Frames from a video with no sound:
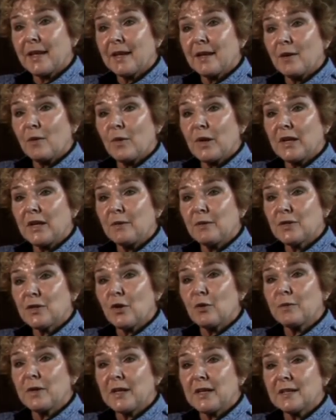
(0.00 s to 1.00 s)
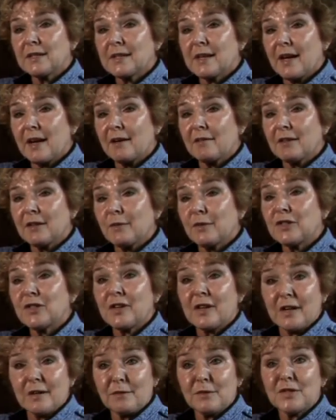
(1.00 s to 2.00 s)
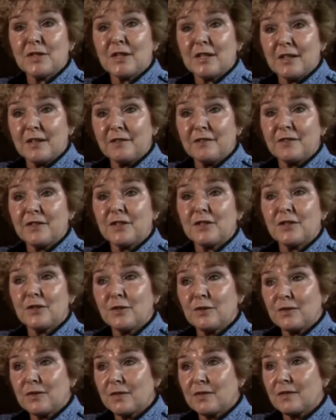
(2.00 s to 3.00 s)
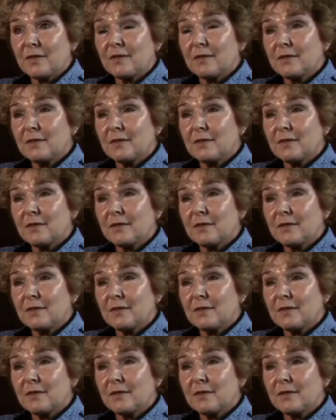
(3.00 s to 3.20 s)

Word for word: when he was opening his gallery, which again was a gift to the